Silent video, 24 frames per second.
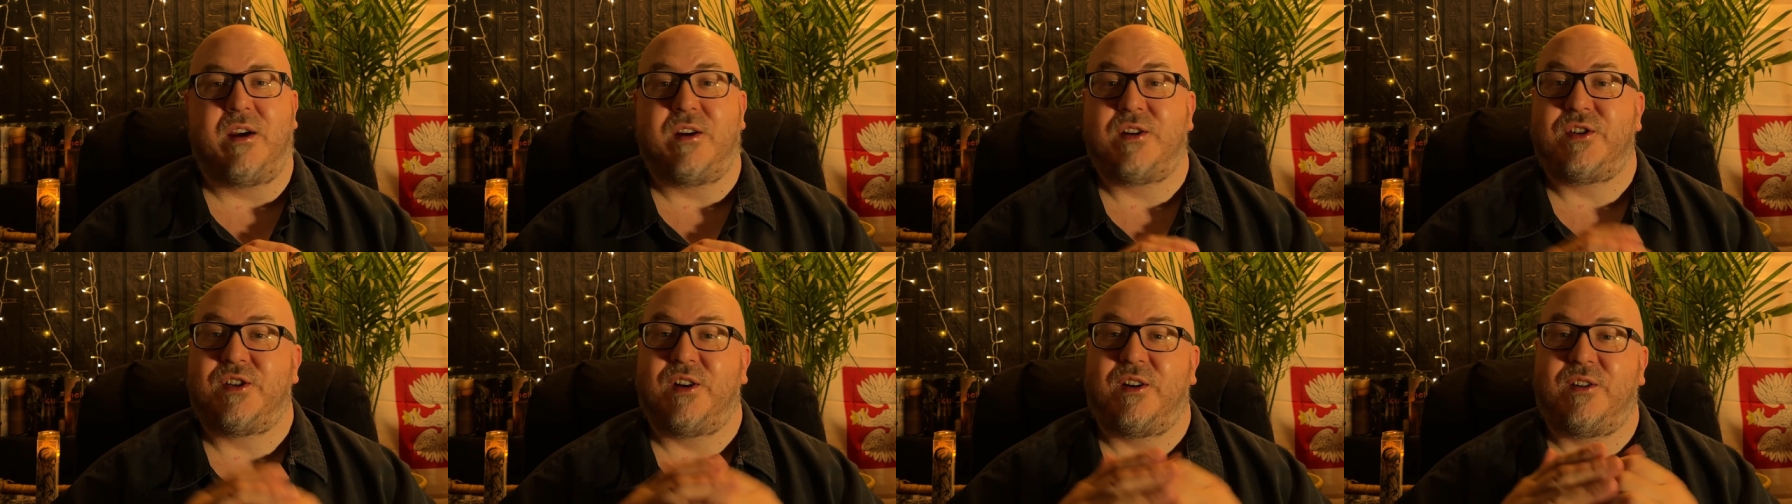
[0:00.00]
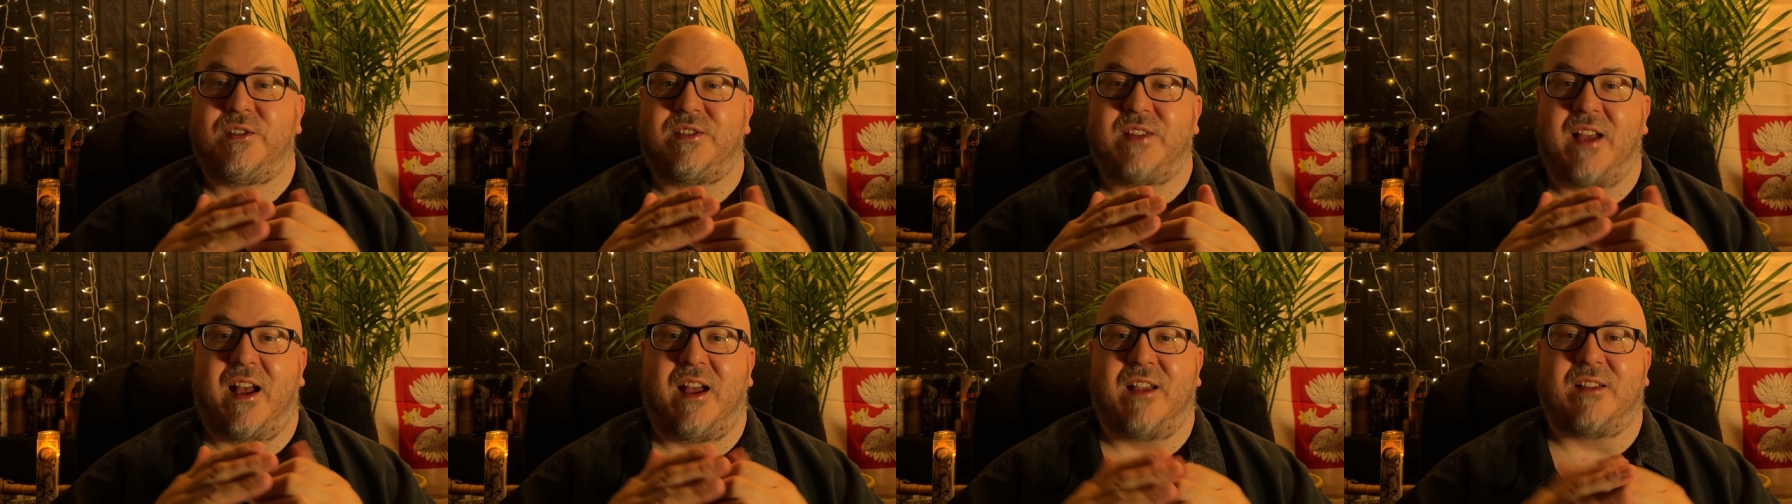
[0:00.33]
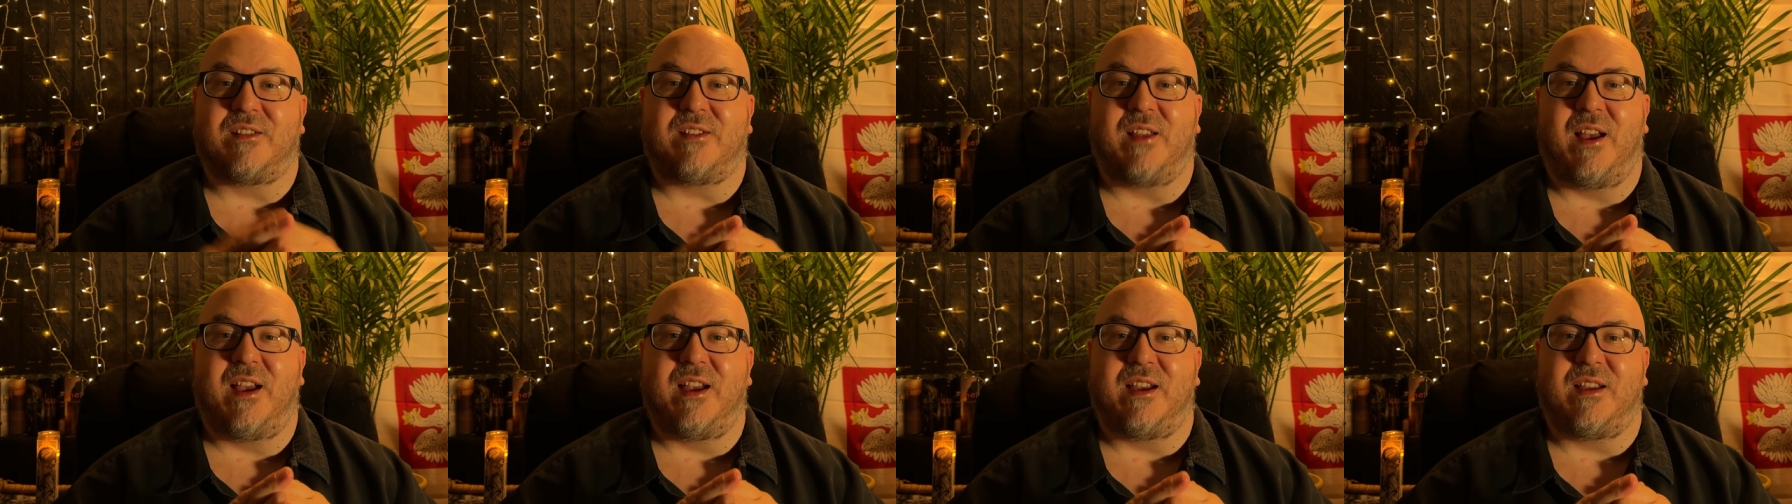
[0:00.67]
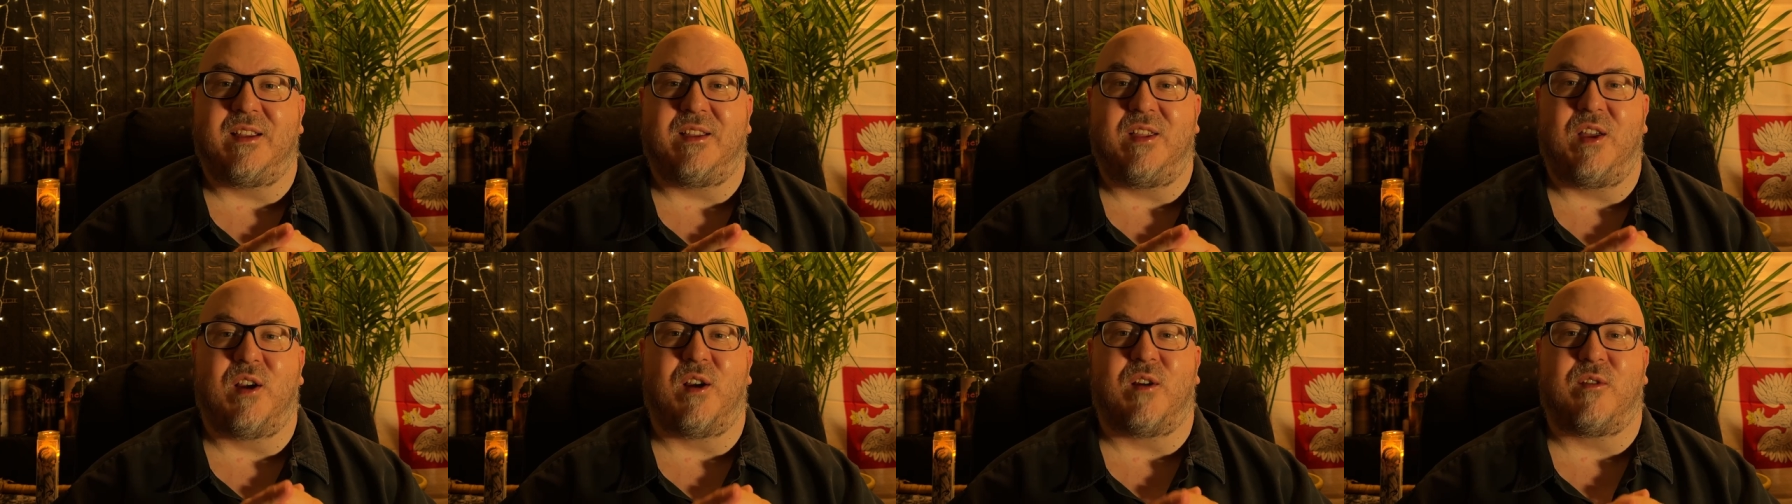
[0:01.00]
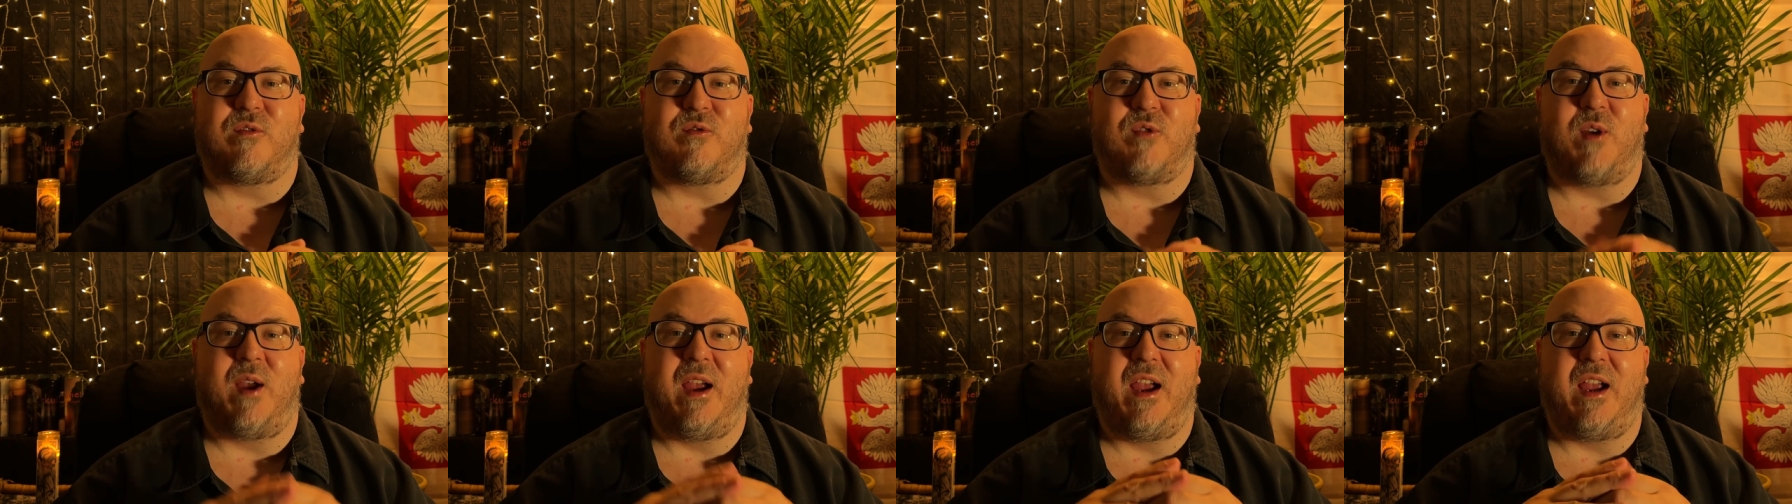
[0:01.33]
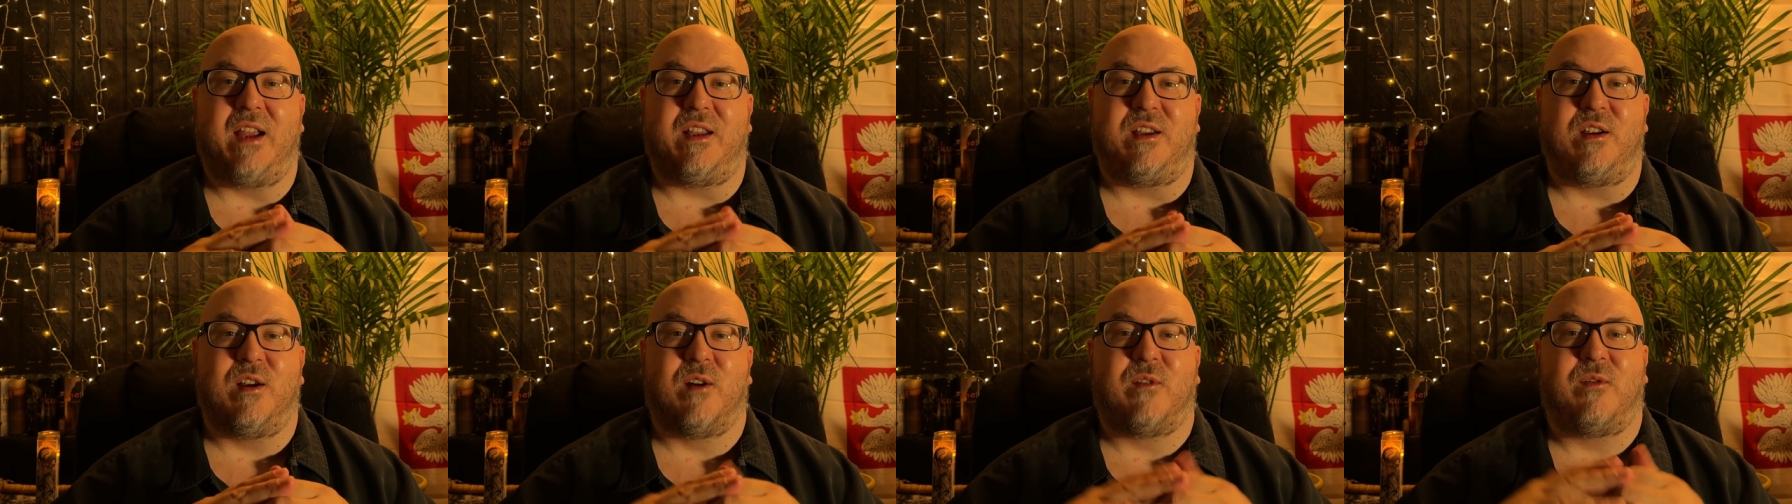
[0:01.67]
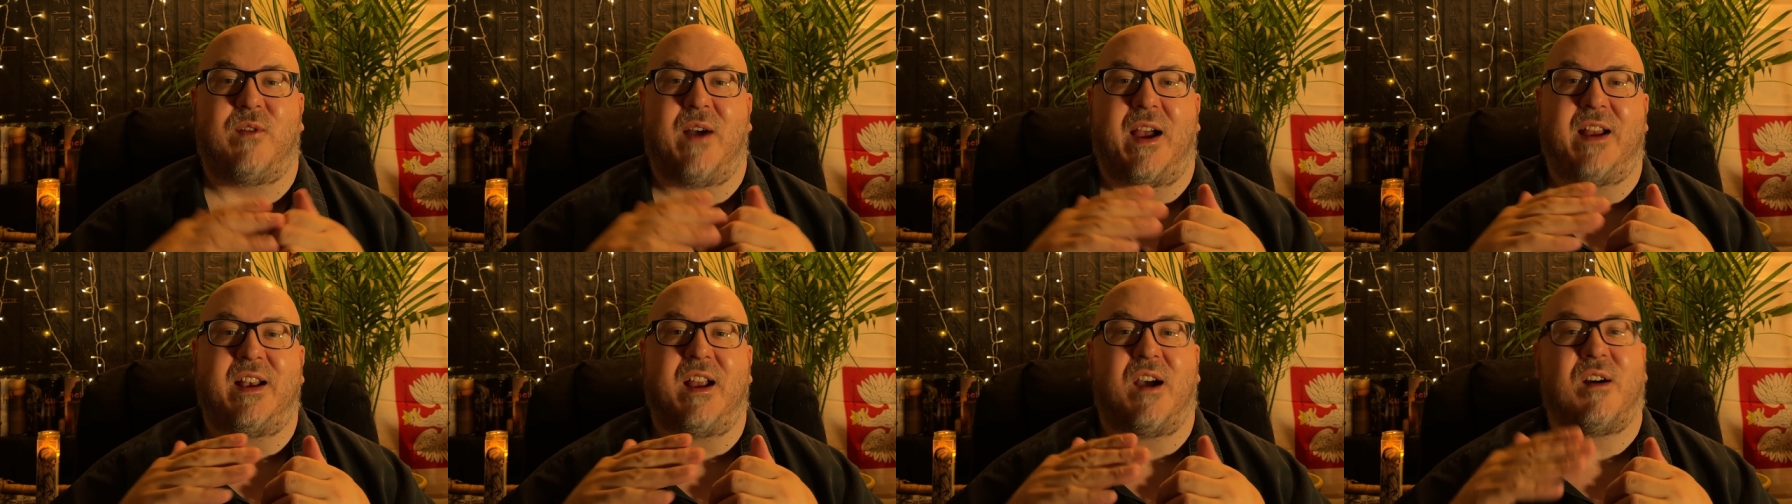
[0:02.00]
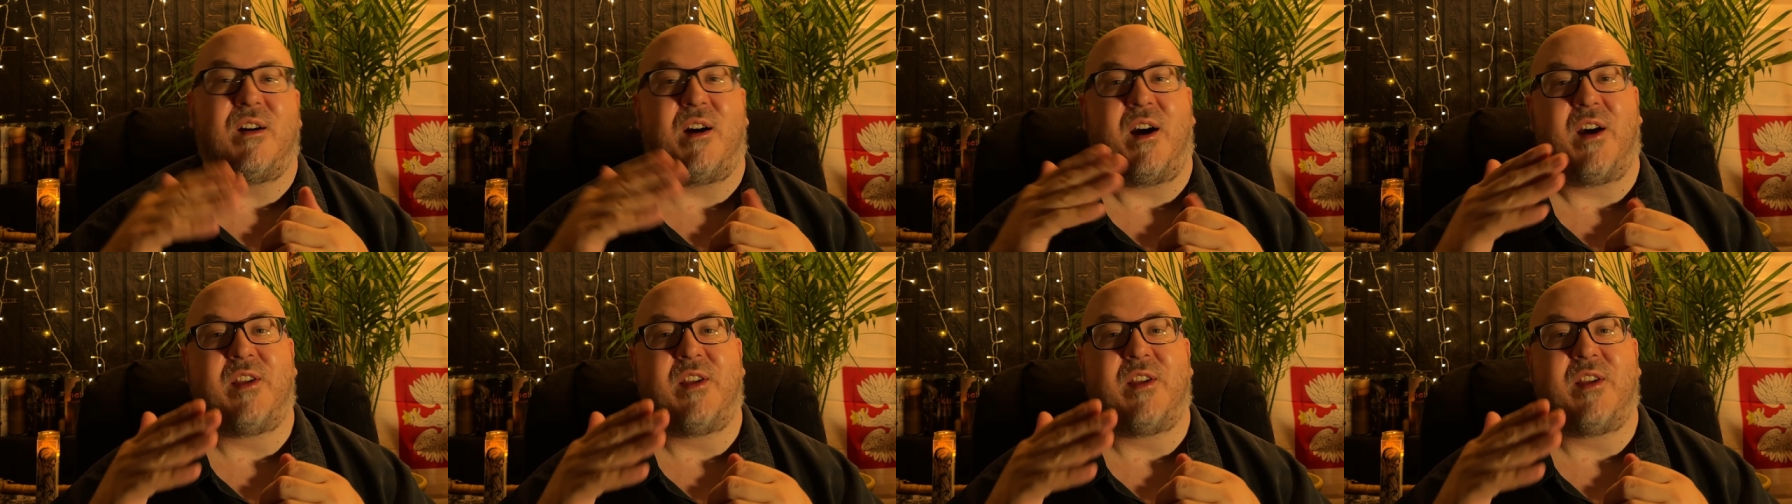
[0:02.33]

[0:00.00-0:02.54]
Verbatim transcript: Sure sounds like they're afraid you'll find out